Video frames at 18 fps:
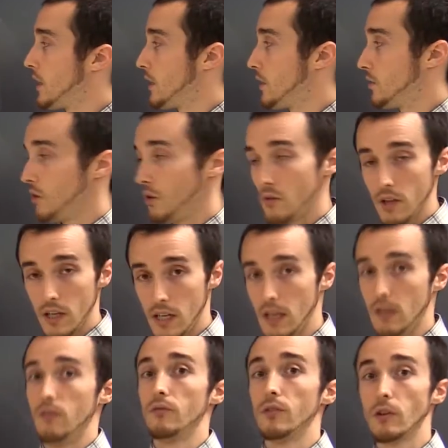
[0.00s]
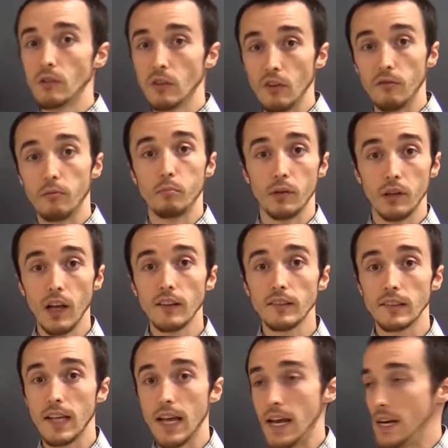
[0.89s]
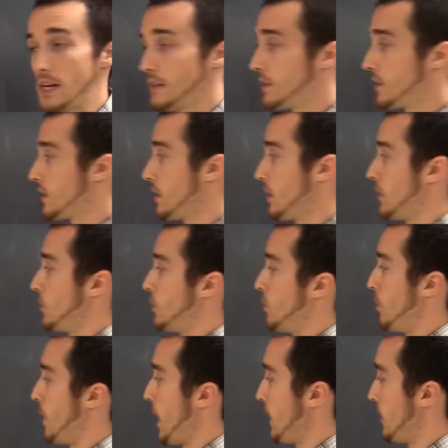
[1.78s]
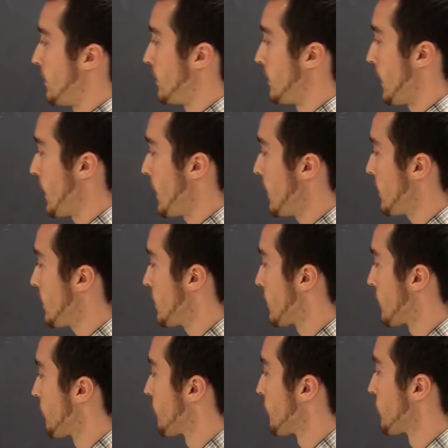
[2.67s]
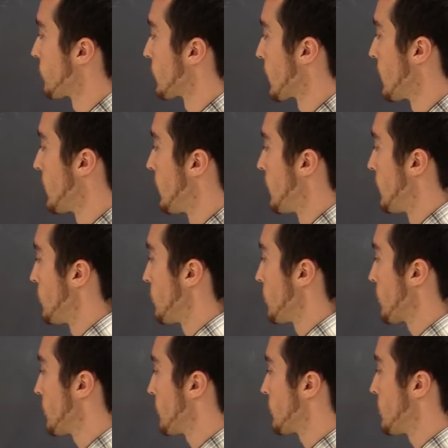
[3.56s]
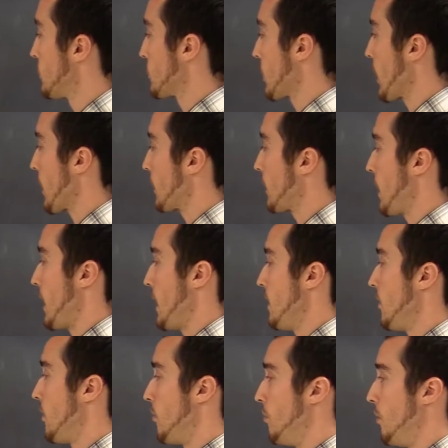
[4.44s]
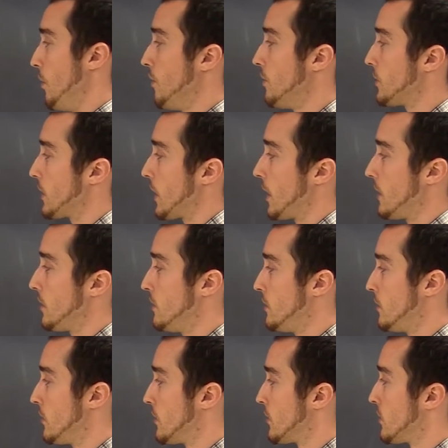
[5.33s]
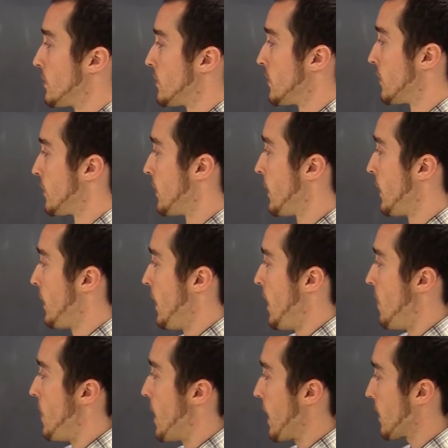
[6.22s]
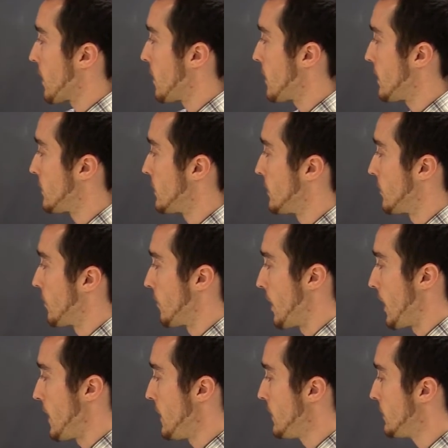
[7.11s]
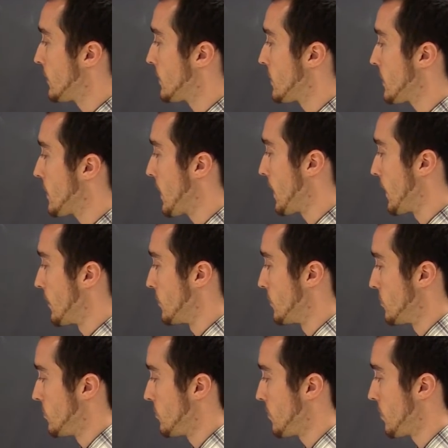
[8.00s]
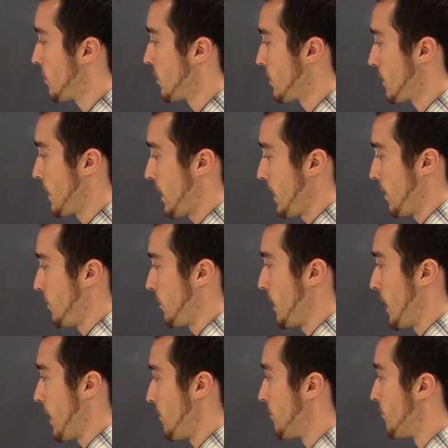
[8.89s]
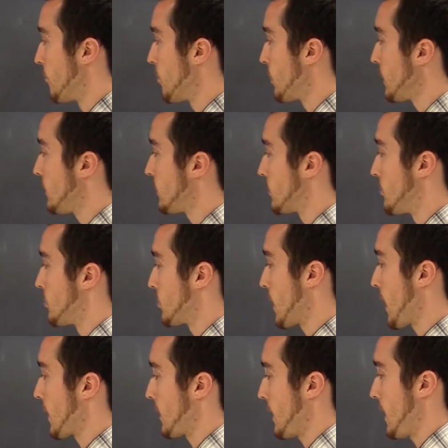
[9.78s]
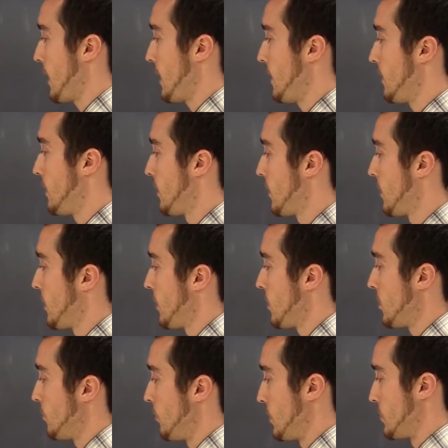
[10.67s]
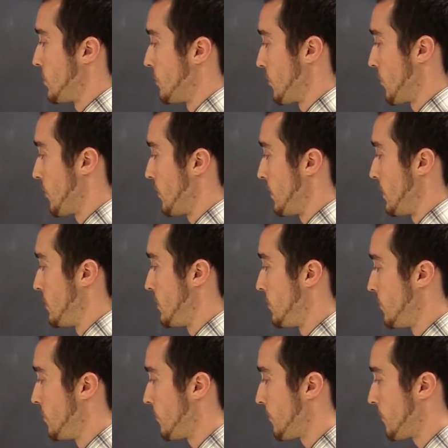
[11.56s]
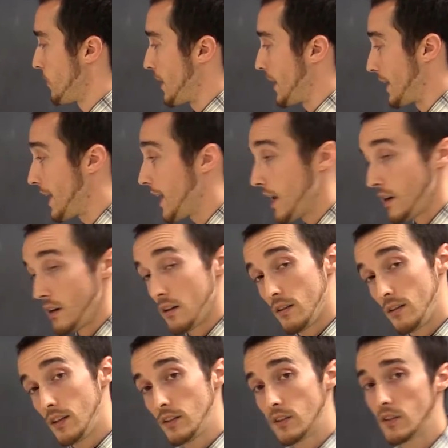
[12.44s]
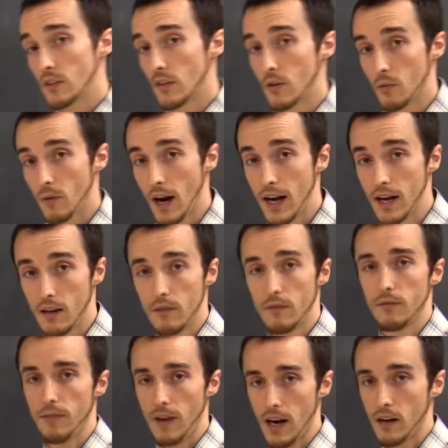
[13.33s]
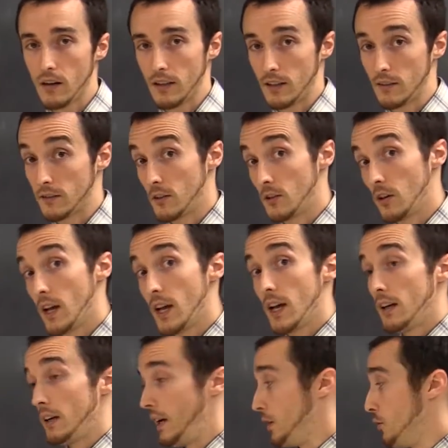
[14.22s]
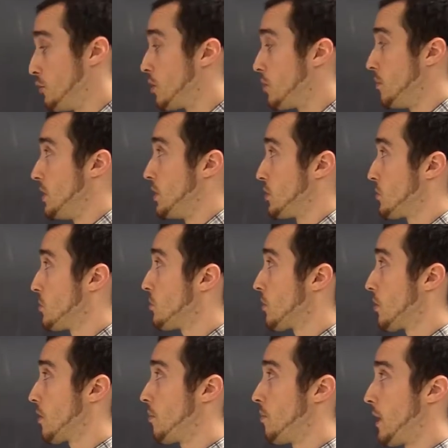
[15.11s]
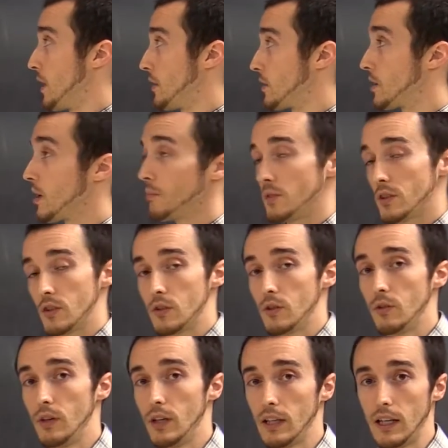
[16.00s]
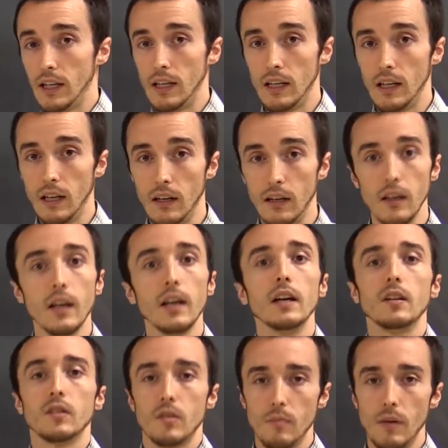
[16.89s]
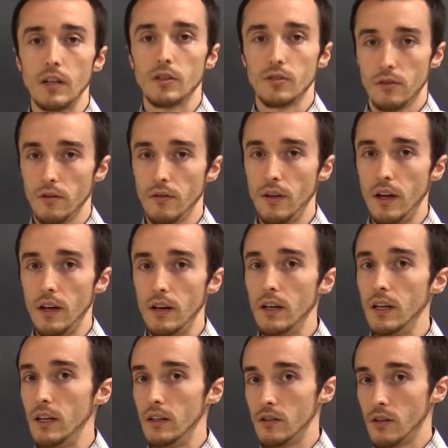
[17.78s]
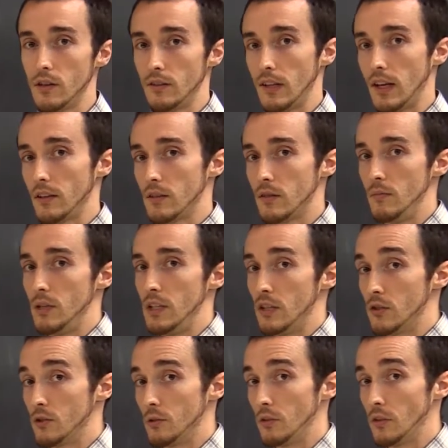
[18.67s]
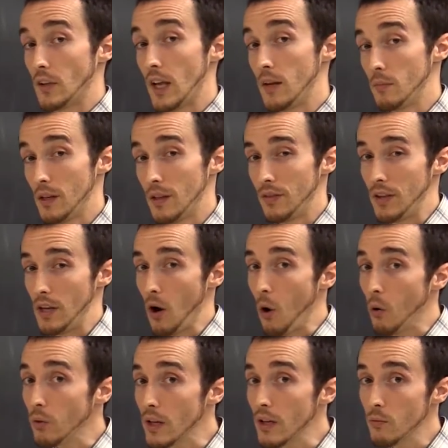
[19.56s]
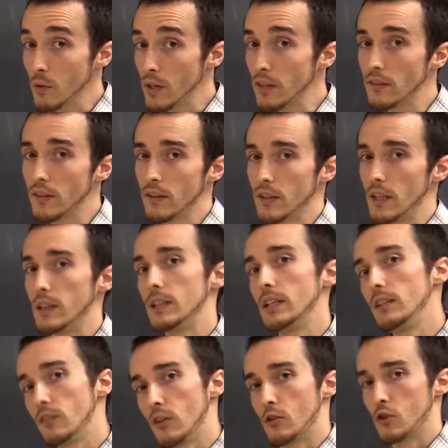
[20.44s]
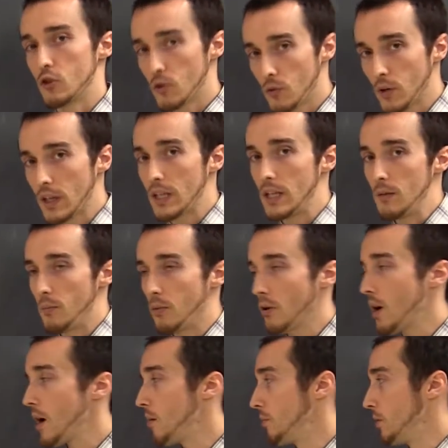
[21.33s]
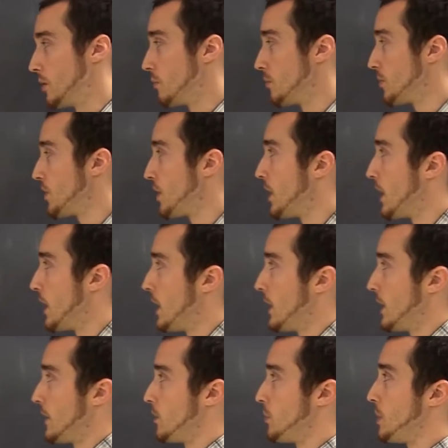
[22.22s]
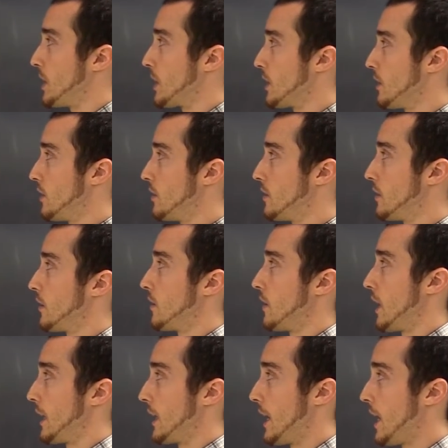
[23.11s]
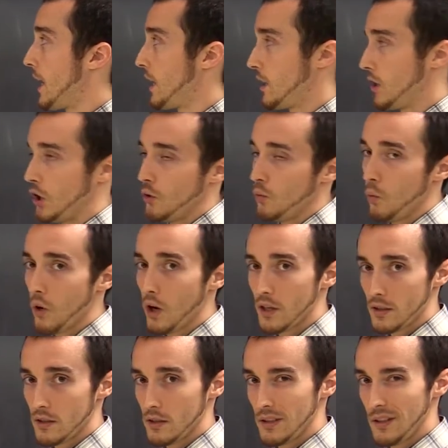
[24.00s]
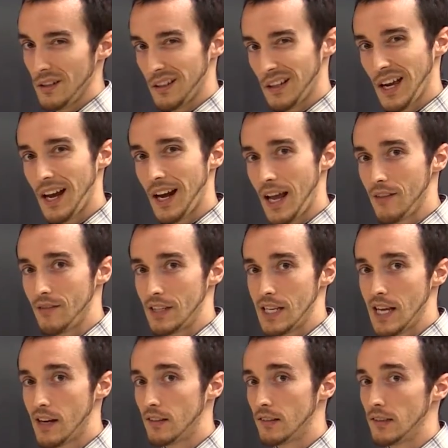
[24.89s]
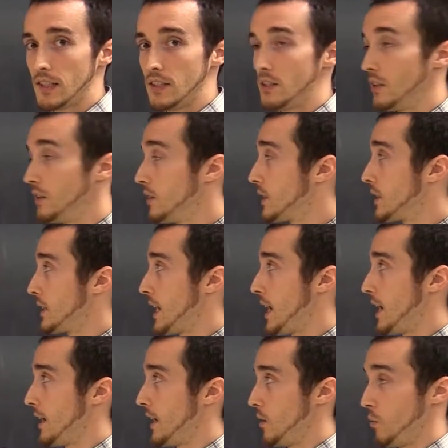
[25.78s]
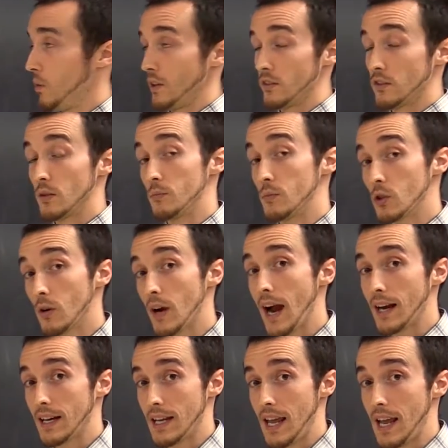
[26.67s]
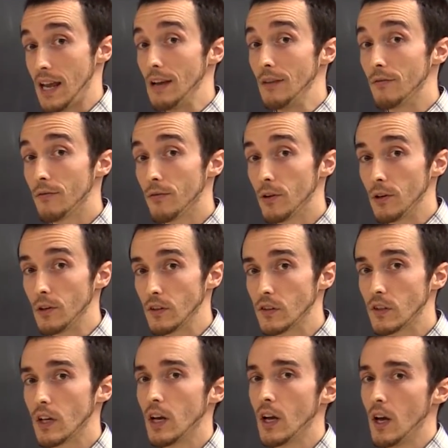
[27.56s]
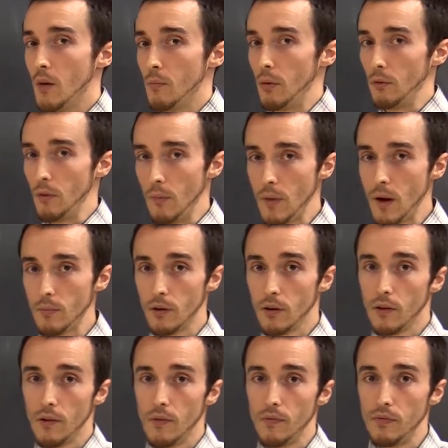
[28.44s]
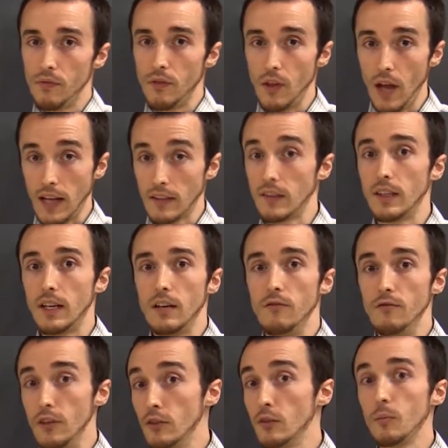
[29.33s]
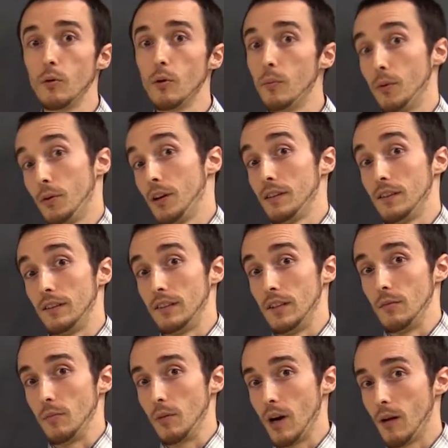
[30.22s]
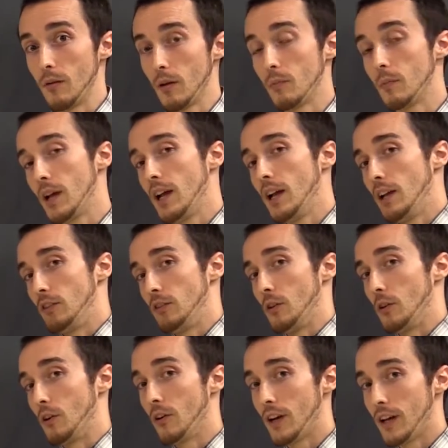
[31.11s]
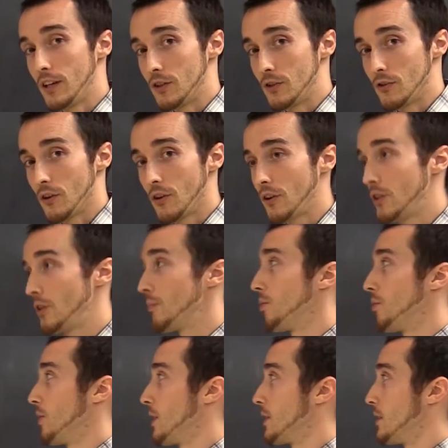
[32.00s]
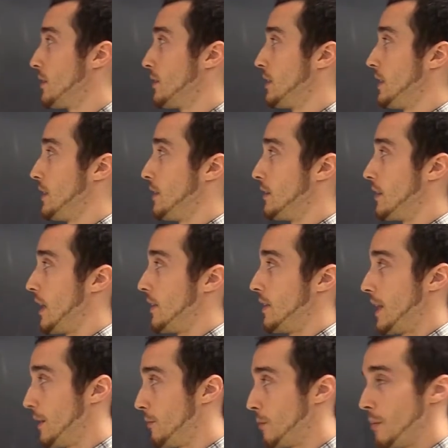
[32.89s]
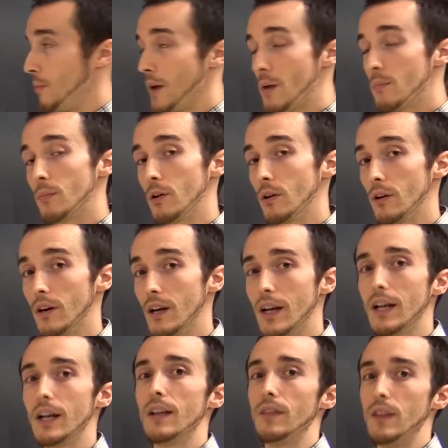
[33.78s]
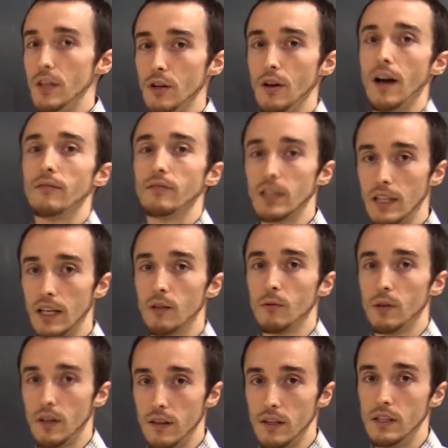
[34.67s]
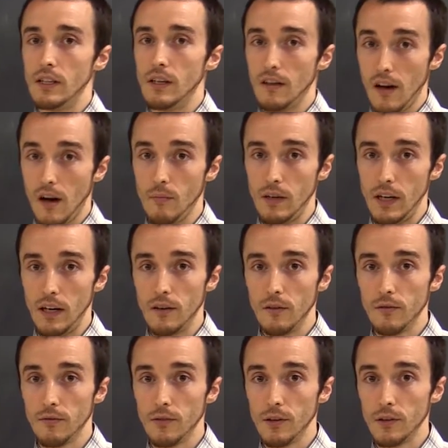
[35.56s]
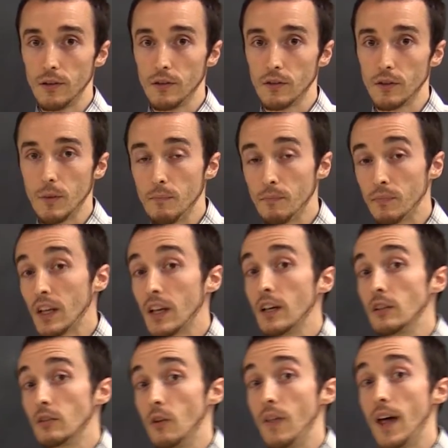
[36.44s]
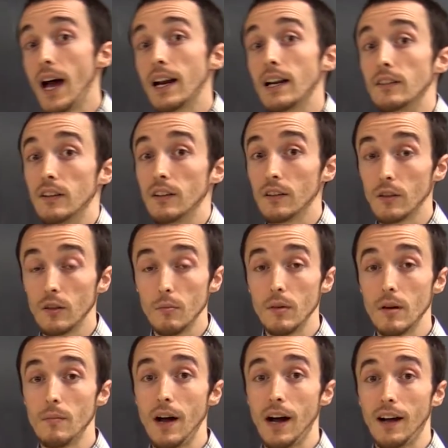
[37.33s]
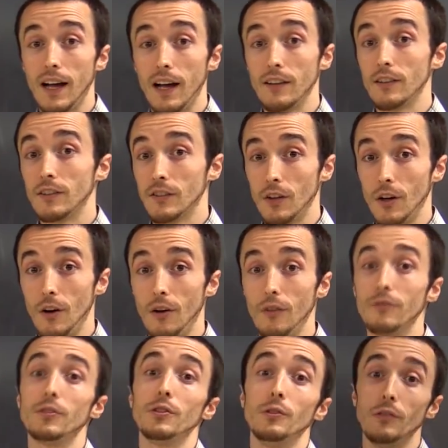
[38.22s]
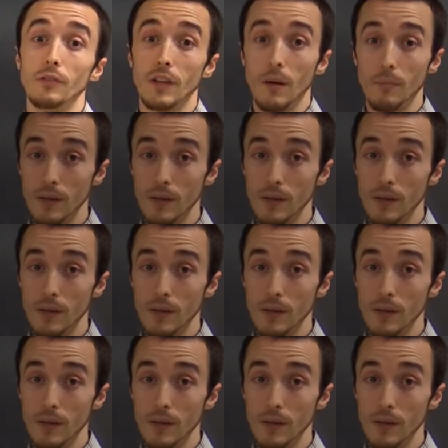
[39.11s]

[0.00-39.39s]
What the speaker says: So the inverse of +8 is -8. So we're going to subtract 8 on both sides. That causes our 8's to cancel, and we have 40 subtract 8, which is 32. Again, this is the right final answer, and you can be sure by substituting it in to make sure that it turns out to be a true statement. The only reason that these are tricky problems is because, again, you kind of have a tendency to look at that and want to subtract 8 first. But remember, that's an invisible parentheses problem. So go ahead and draw in your parentheses, and then remember that you have to get rid of the denominator first. So that is a little bit about how to solve two-step